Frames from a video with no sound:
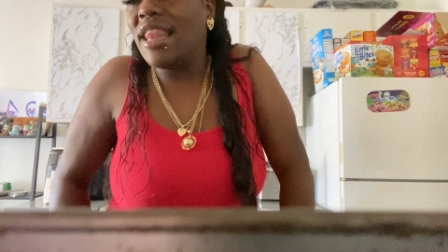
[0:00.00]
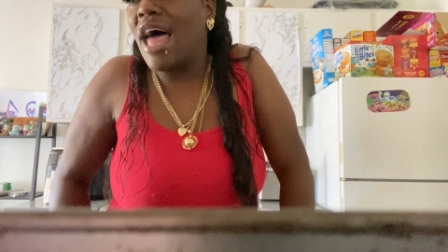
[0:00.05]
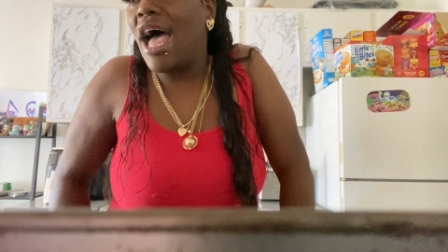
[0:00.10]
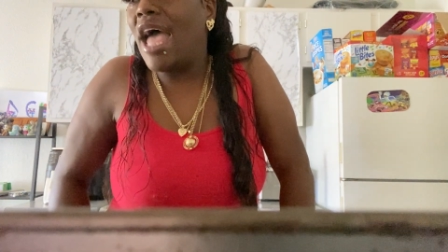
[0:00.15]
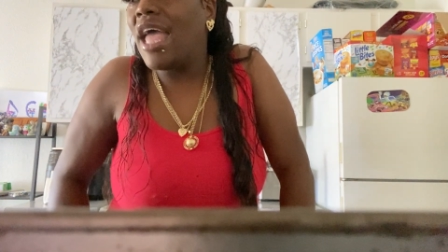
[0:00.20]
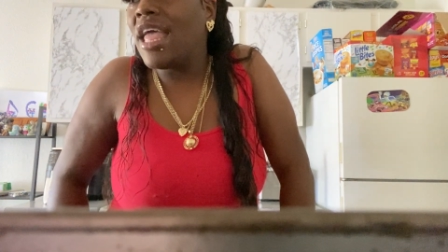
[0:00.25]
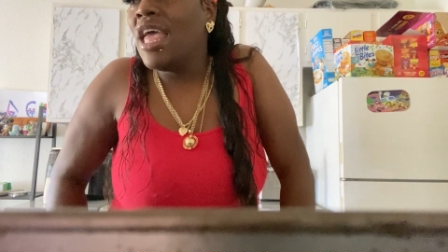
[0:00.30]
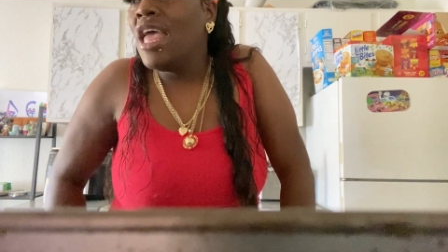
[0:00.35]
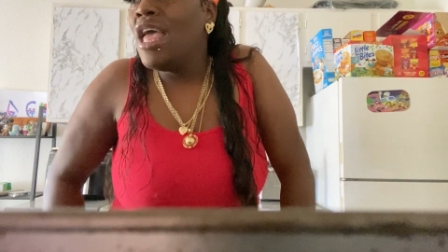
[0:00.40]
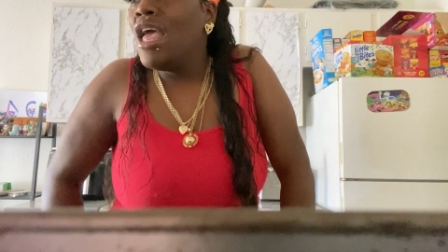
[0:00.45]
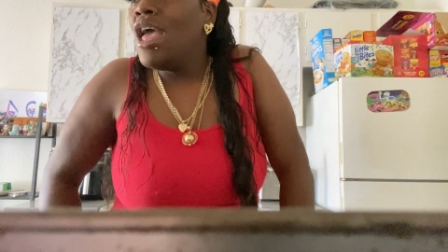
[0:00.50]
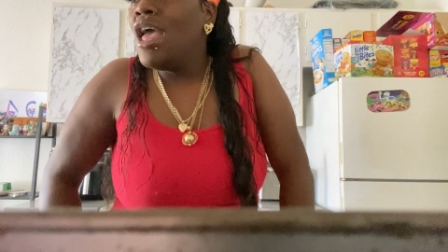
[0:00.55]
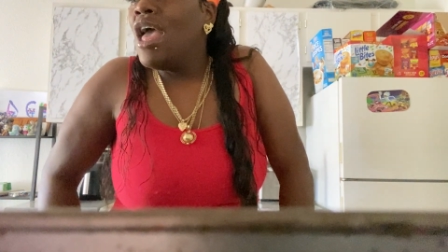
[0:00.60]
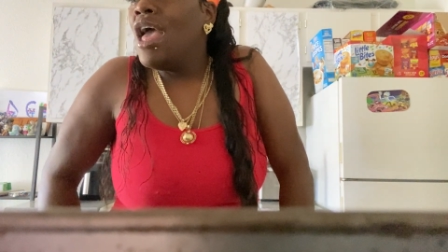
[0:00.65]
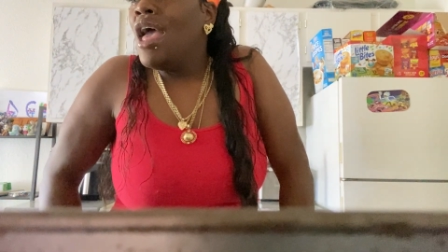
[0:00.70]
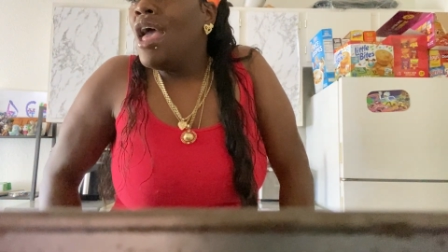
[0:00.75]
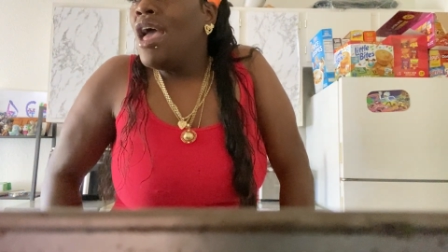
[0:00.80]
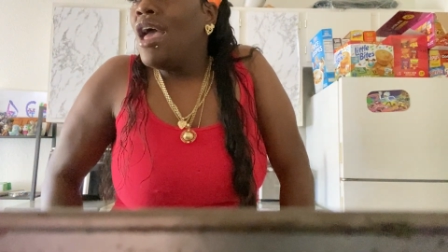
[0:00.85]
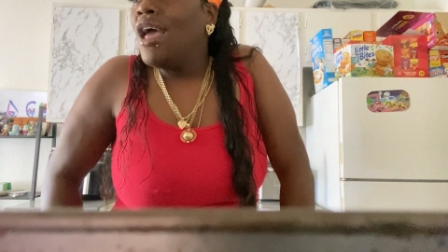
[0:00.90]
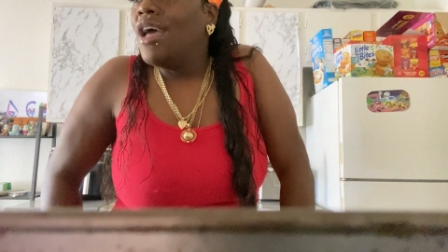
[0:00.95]
Like
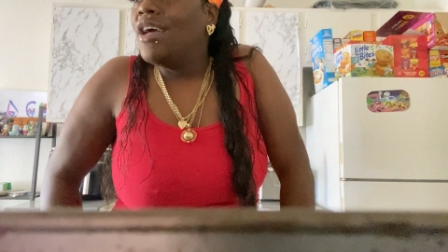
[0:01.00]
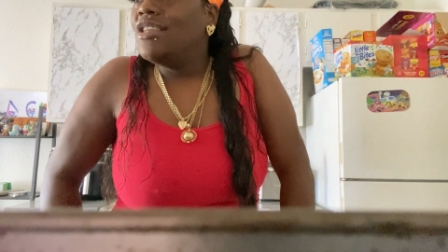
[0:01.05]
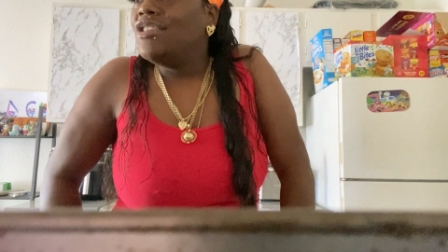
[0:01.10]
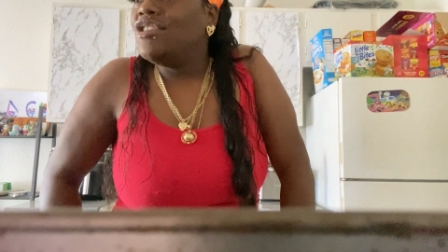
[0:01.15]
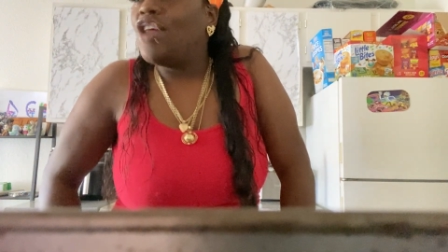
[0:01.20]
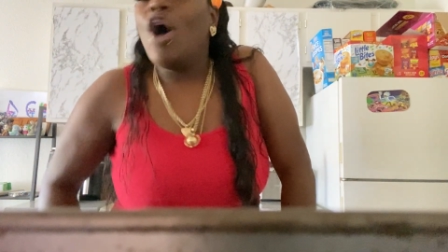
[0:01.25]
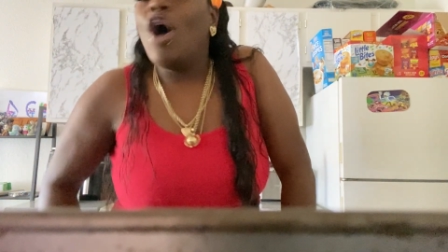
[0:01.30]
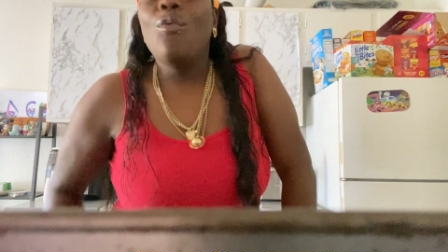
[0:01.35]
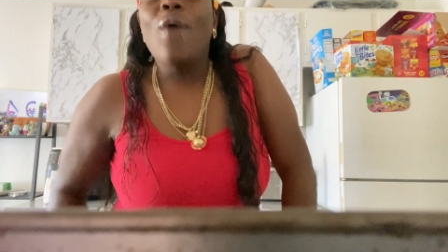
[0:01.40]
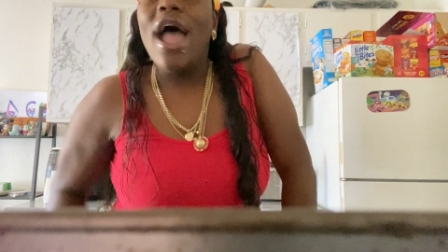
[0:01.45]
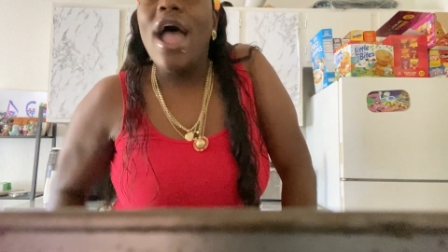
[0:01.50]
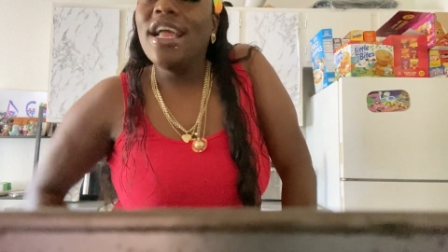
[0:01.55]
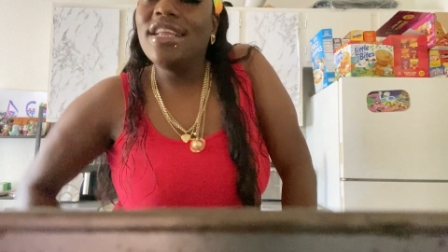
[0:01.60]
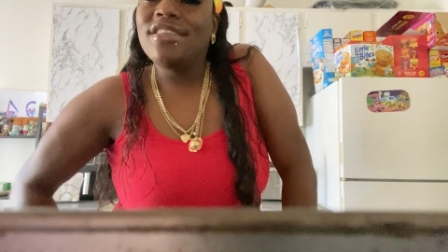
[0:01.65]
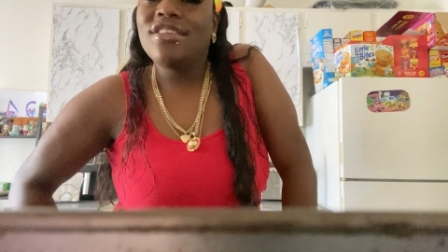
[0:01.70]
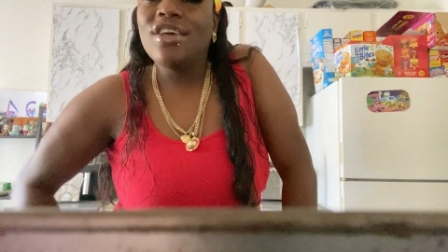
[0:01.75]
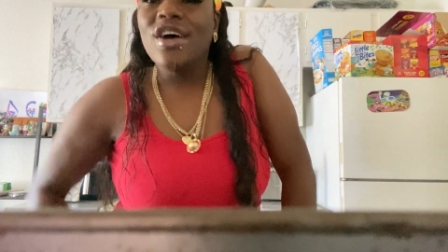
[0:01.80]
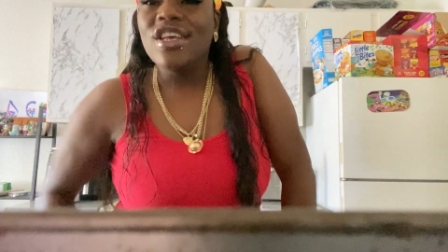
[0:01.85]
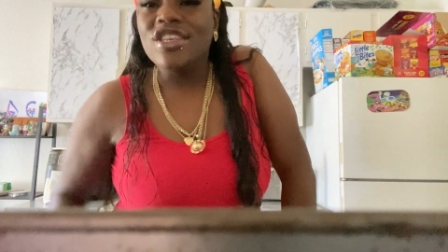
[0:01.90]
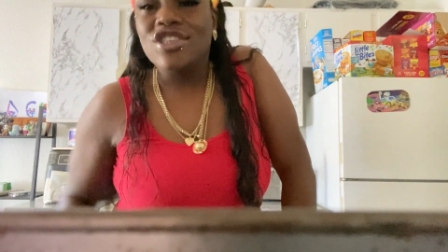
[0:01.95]
don't wait until